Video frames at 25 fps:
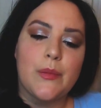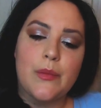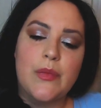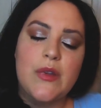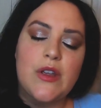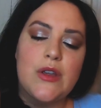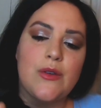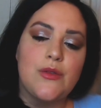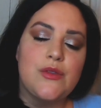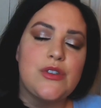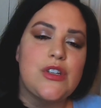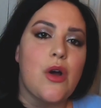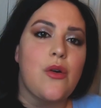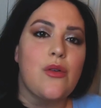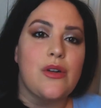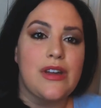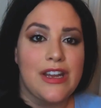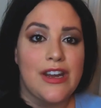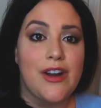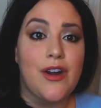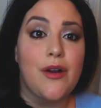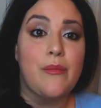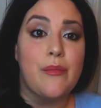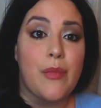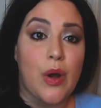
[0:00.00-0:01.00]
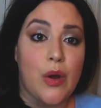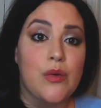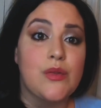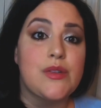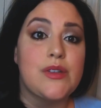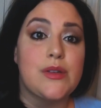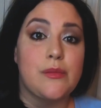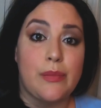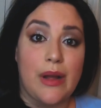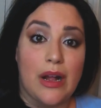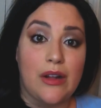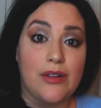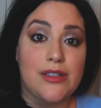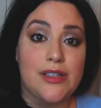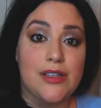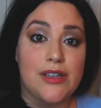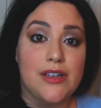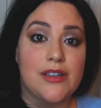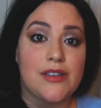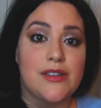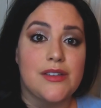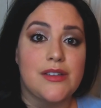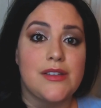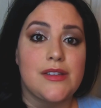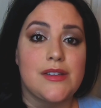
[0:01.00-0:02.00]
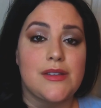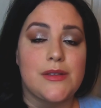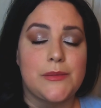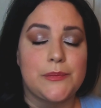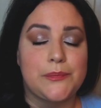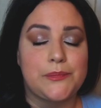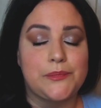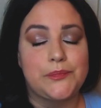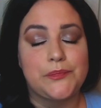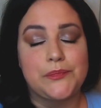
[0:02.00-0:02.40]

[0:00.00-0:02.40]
you don't hear most belters